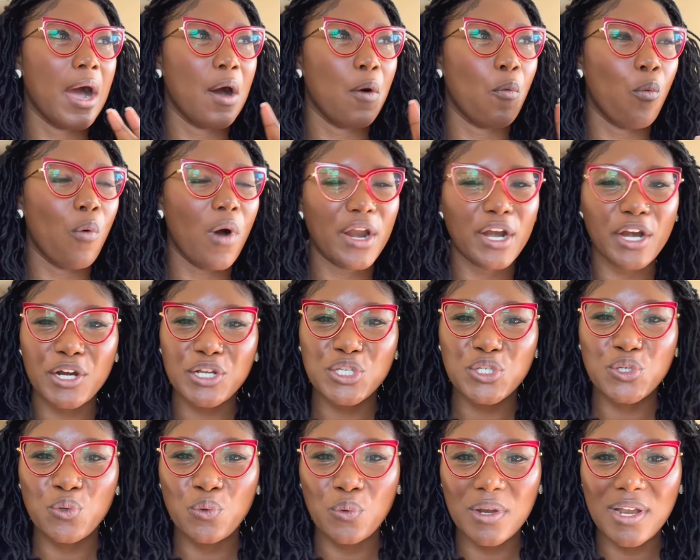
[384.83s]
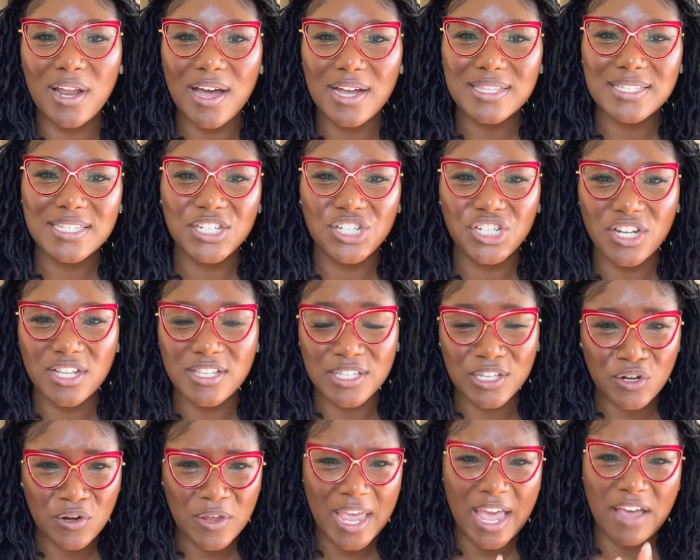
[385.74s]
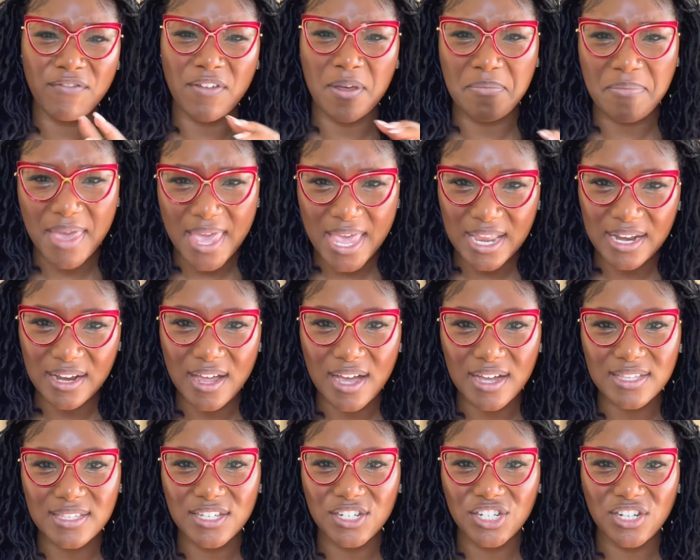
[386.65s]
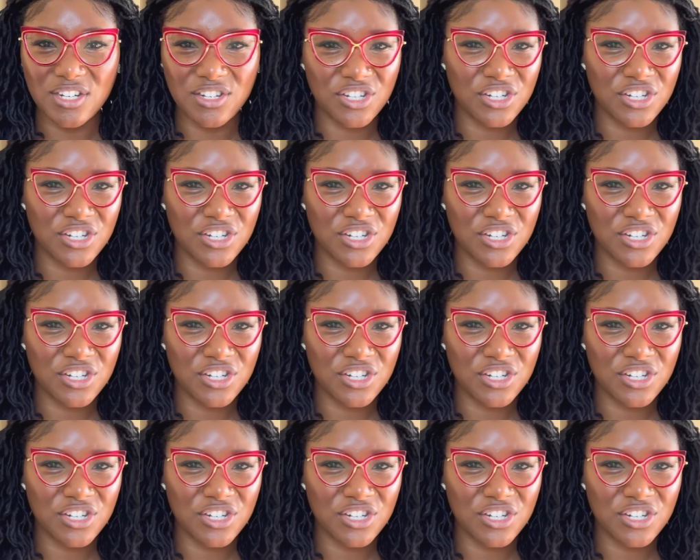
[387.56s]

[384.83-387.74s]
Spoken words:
1 or 2 locticians, you know, you have a main loctician,